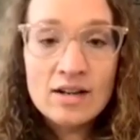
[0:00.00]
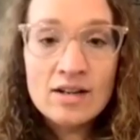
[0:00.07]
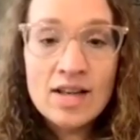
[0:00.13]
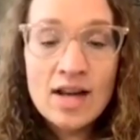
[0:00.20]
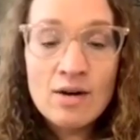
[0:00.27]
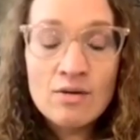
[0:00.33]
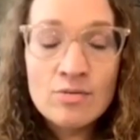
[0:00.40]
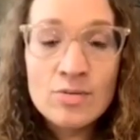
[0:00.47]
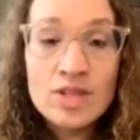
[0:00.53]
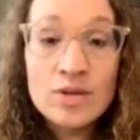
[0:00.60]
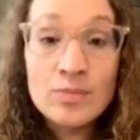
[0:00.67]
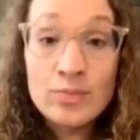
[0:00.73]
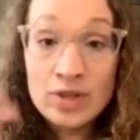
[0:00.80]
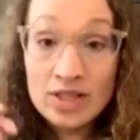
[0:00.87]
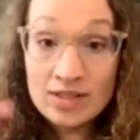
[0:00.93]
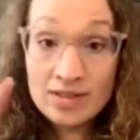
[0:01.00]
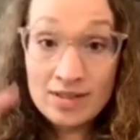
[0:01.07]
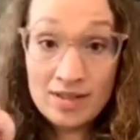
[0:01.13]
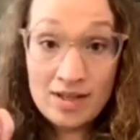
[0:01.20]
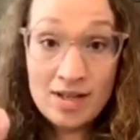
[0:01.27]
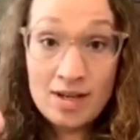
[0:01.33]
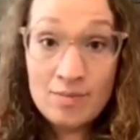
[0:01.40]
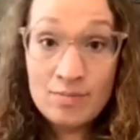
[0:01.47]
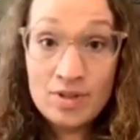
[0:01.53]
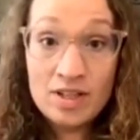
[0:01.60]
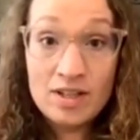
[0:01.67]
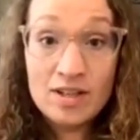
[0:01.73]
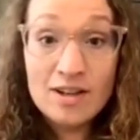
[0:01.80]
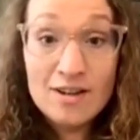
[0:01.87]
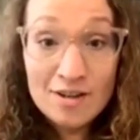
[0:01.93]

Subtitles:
That would be the big city up here,